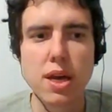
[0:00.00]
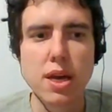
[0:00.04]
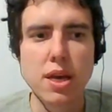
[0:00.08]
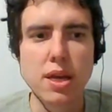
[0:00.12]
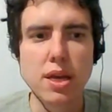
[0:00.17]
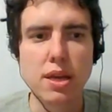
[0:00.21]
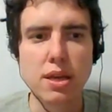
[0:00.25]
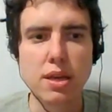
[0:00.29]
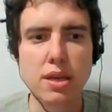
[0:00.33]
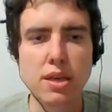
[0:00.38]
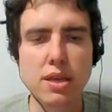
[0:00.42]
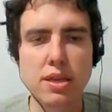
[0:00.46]

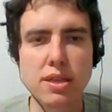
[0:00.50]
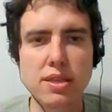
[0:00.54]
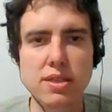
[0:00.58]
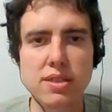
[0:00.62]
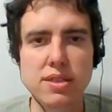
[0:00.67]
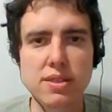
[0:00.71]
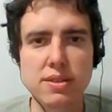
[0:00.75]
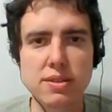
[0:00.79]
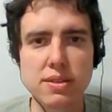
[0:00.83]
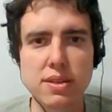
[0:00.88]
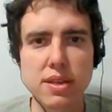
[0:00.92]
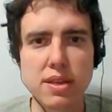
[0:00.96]

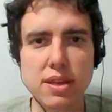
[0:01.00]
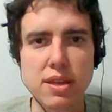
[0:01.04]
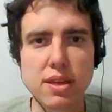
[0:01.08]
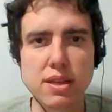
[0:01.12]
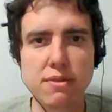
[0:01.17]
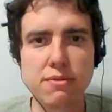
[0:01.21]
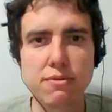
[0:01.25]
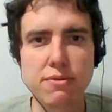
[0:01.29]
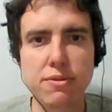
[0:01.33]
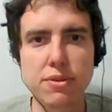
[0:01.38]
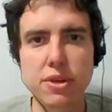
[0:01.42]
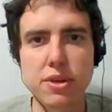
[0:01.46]
is
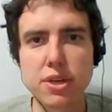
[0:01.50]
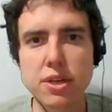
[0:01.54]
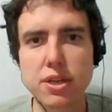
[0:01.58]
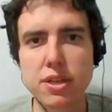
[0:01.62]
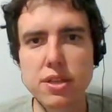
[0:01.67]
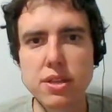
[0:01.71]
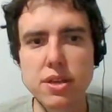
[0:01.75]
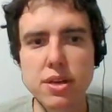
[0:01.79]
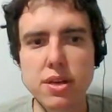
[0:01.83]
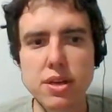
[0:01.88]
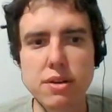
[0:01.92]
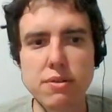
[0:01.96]
if
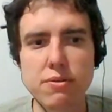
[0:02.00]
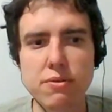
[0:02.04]
the